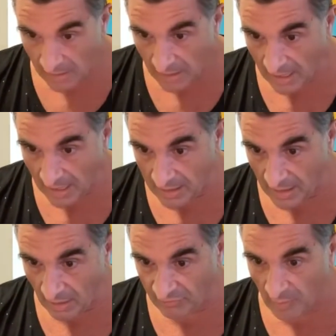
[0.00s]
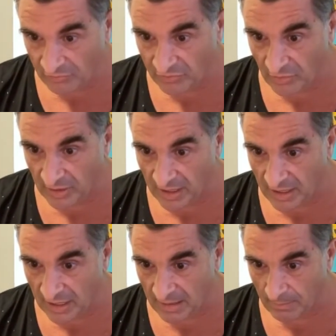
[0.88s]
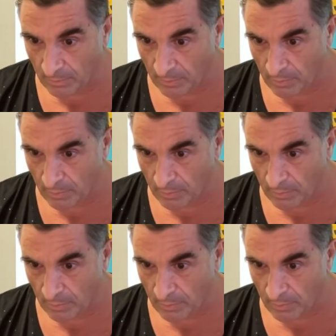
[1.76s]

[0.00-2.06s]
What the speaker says: and I was supposed to get a